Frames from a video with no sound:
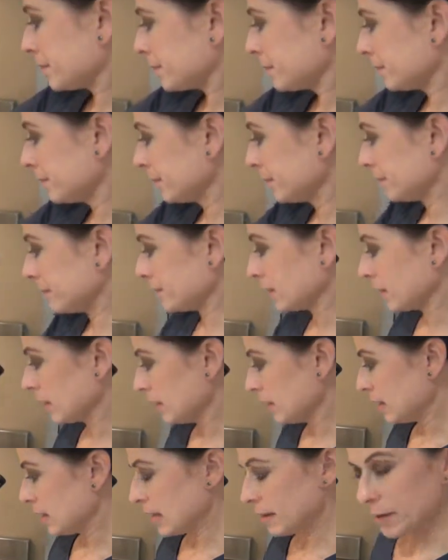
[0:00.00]

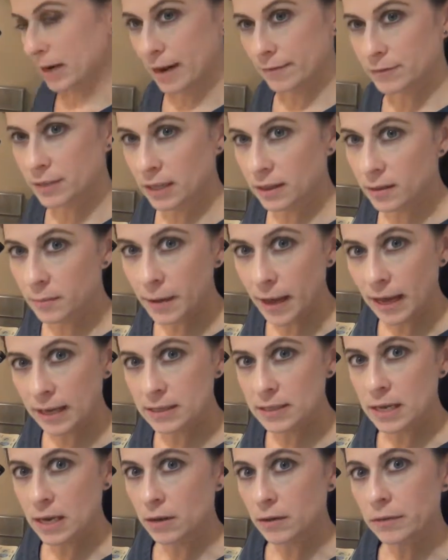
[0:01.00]
I'm going to have to get the pack
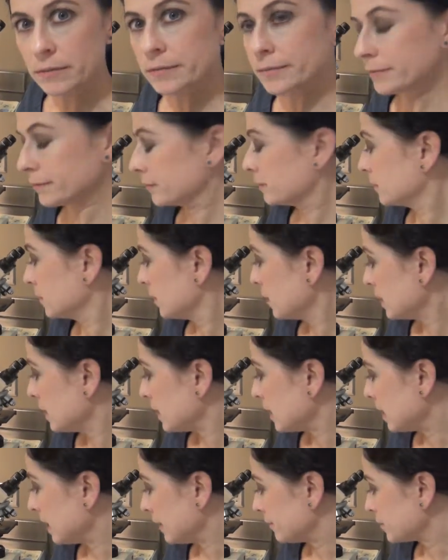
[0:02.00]
cell,
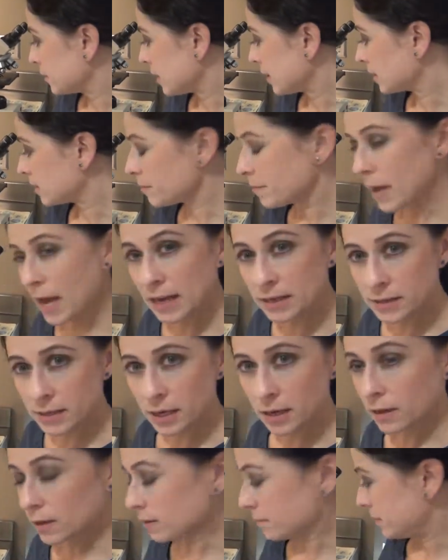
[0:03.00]
and after I get the pack
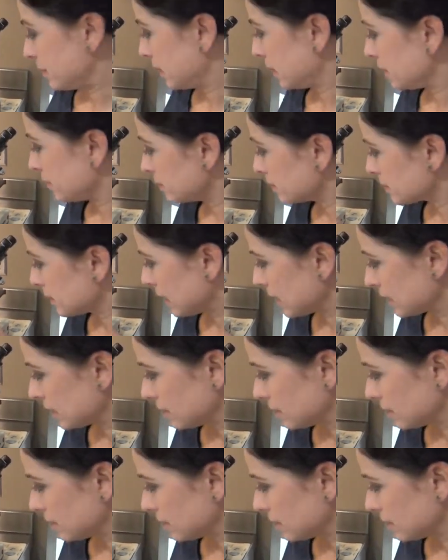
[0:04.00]
cell, I'm going to use that